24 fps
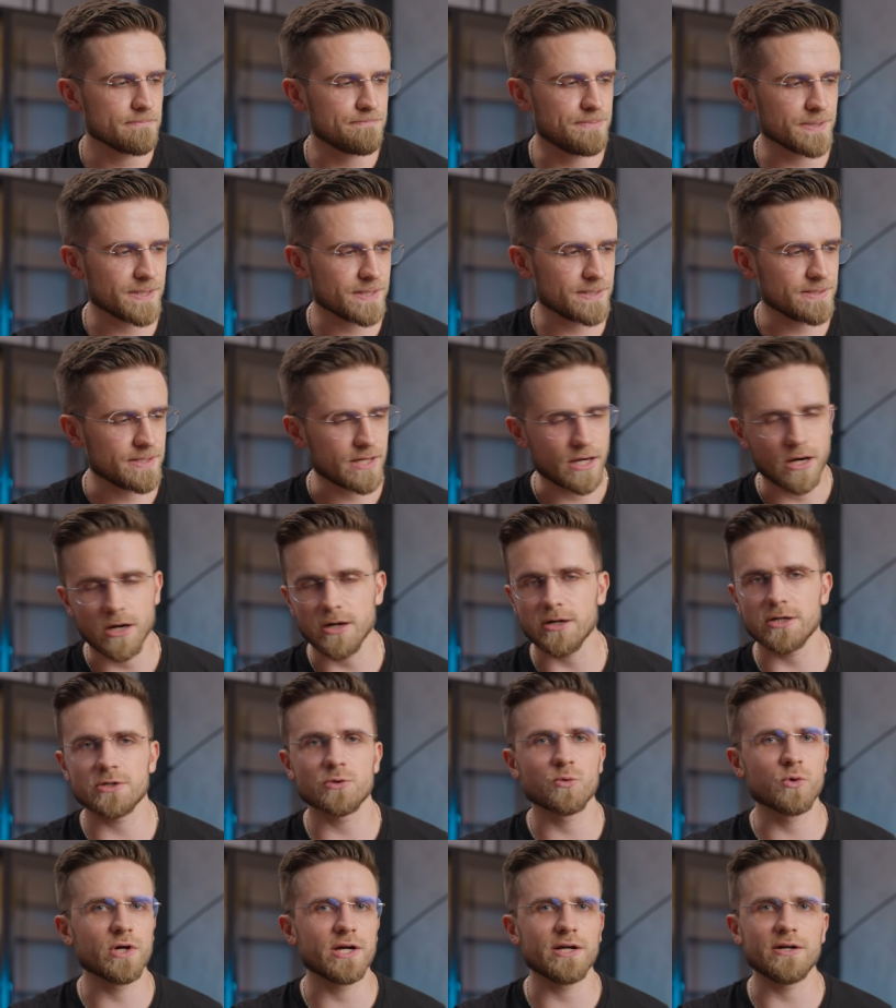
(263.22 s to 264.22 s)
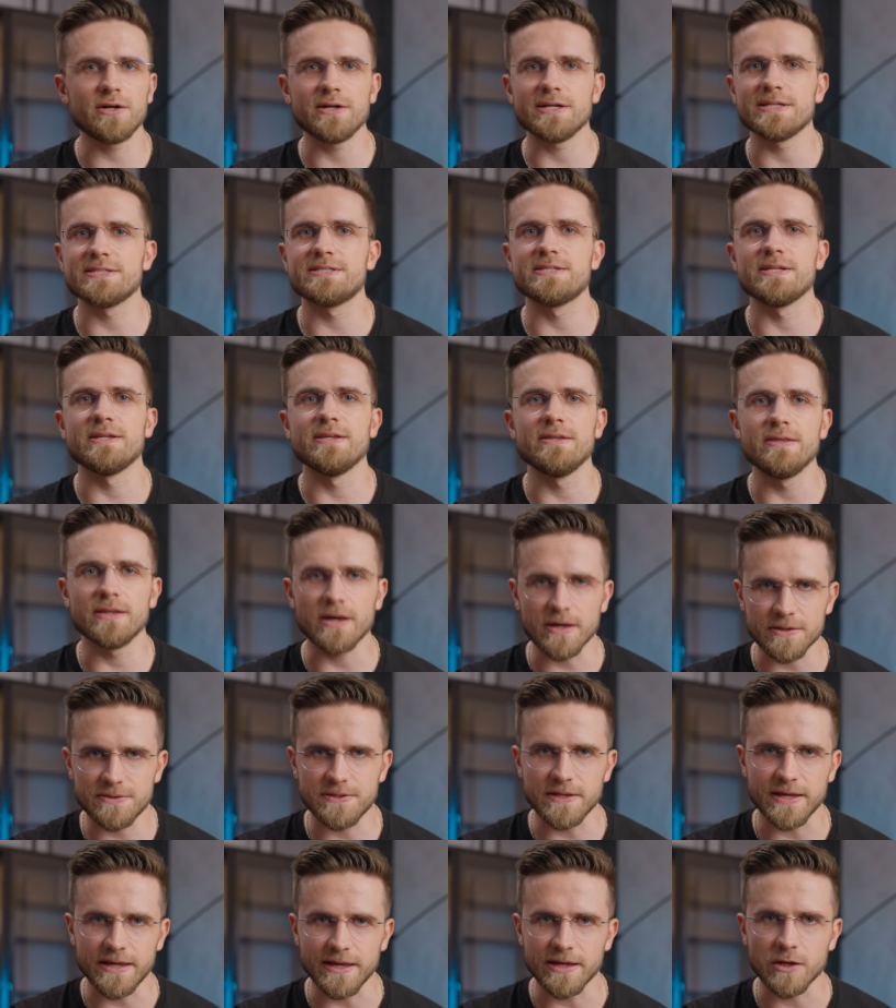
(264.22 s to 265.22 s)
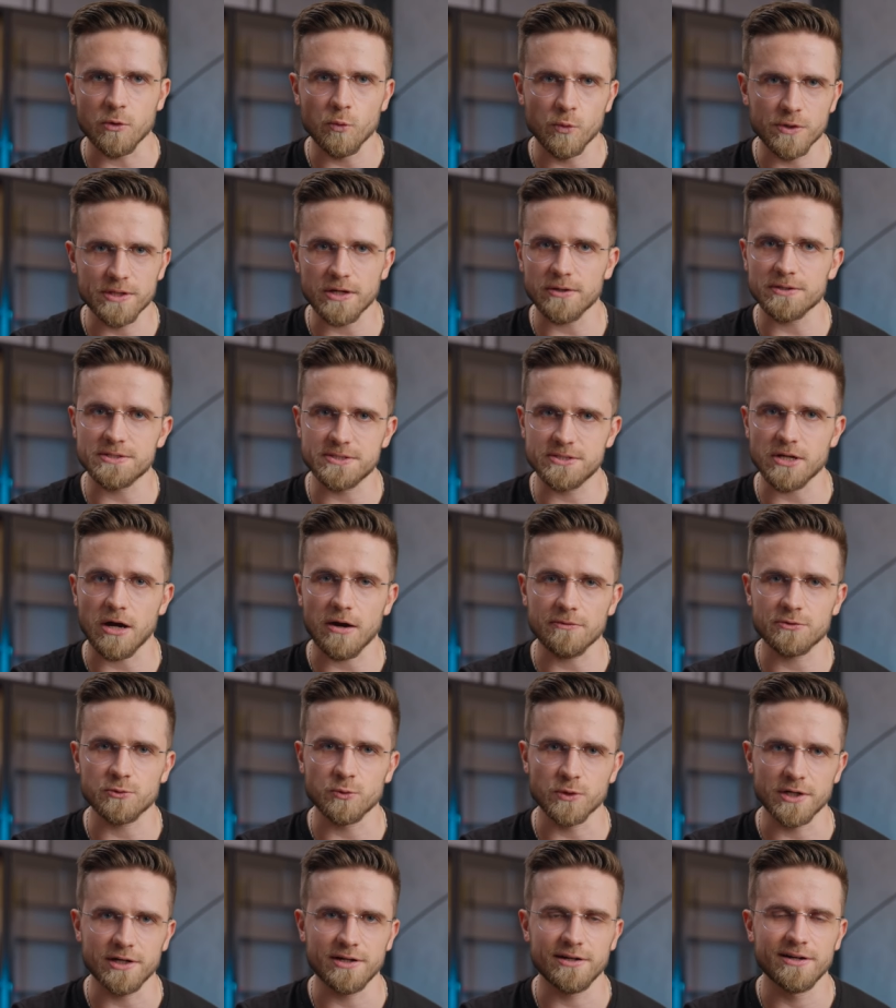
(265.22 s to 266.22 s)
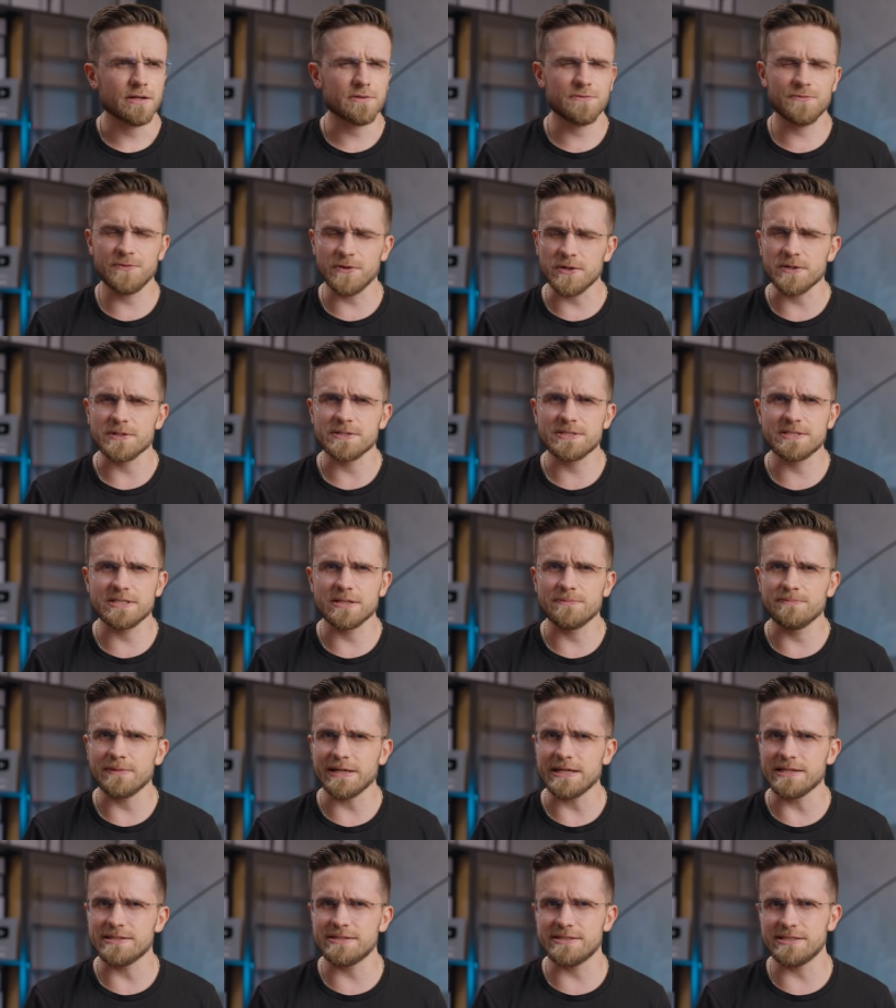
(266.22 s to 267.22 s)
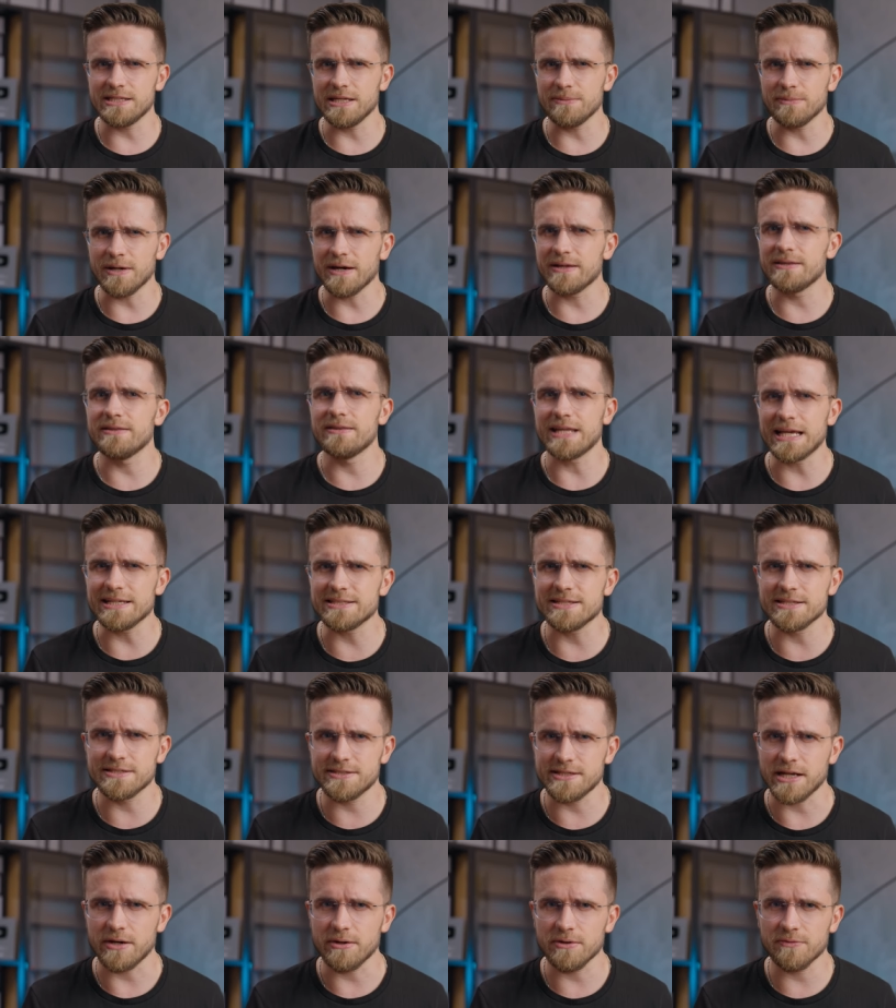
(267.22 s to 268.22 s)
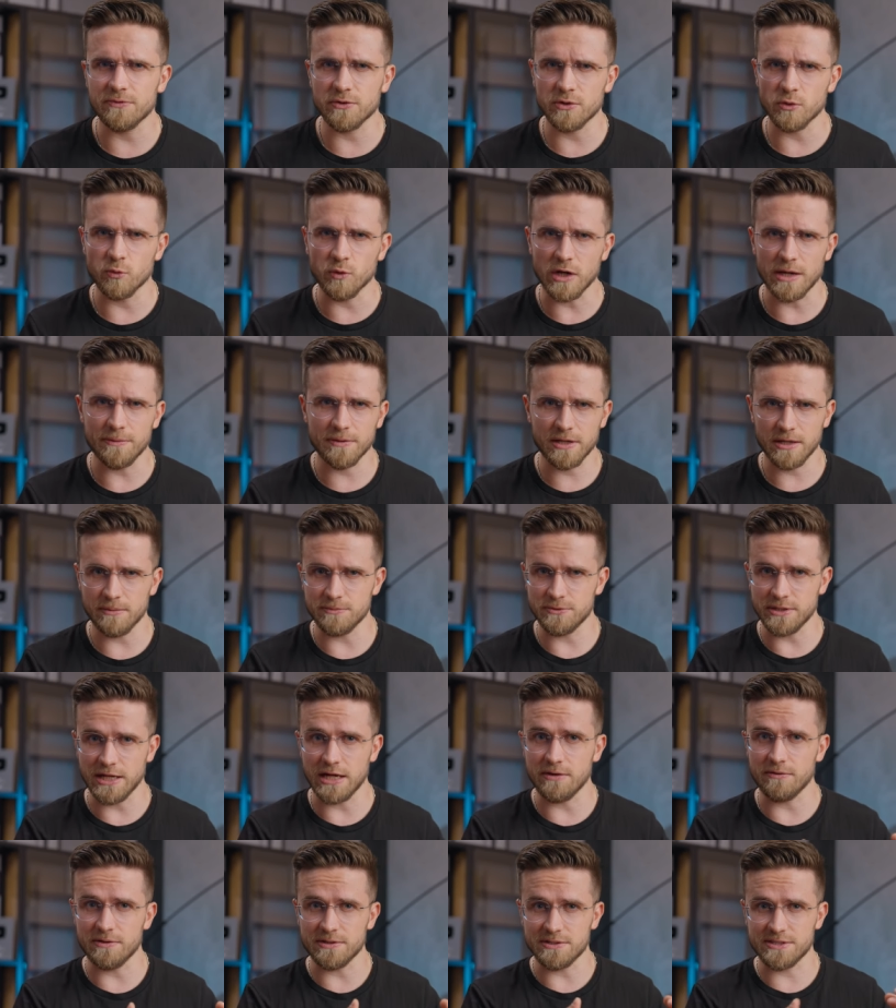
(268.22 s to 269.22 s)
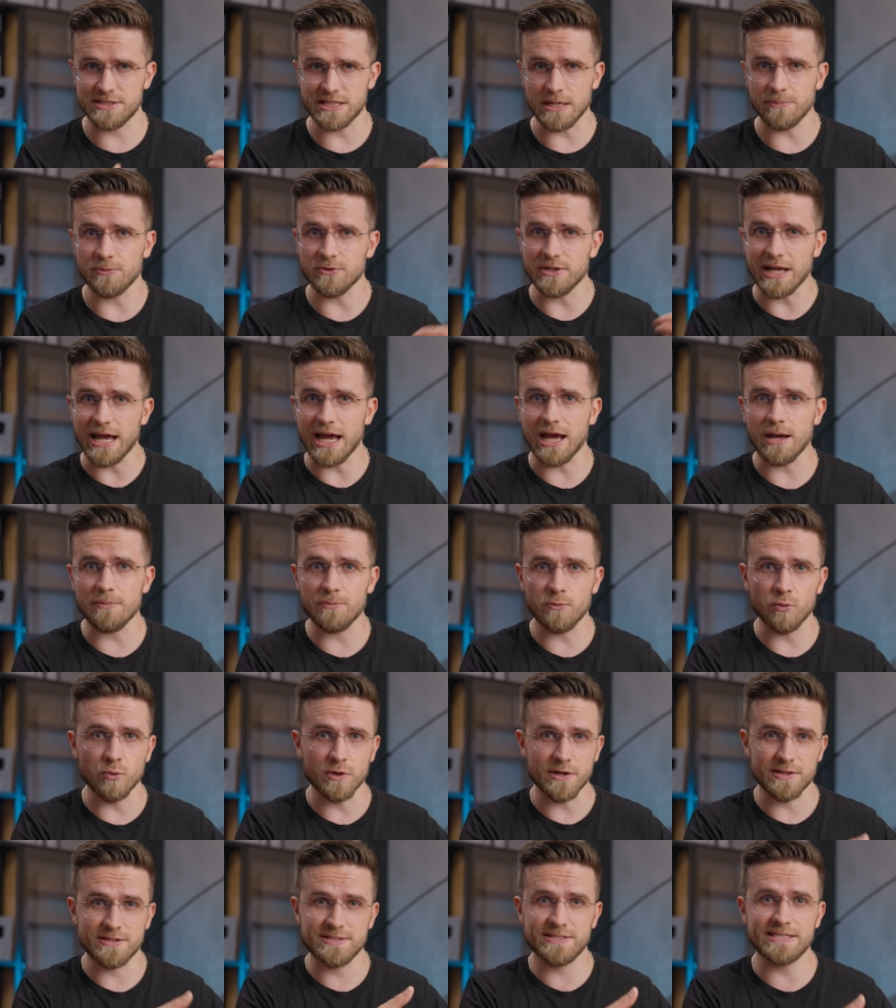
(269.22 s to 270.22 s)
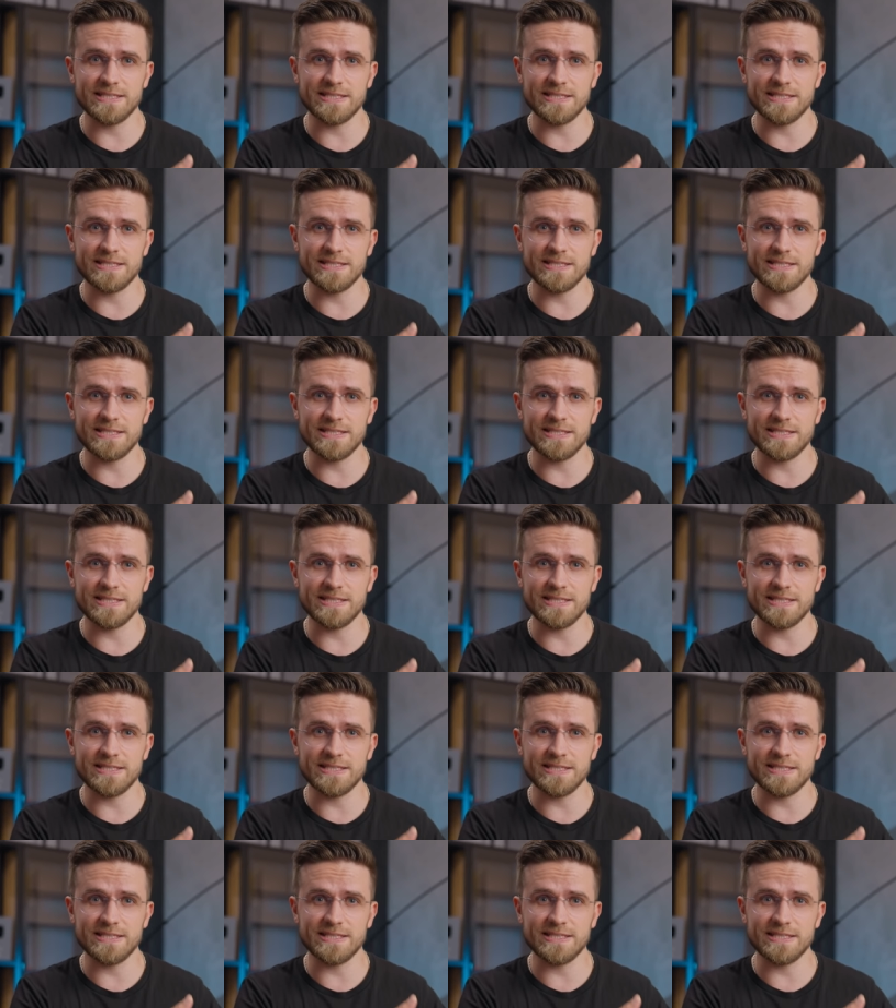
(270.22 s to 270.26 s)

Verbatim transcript: But hardware is nothing without software. At first, it may seem unnecessary for the webcam to have a separate app with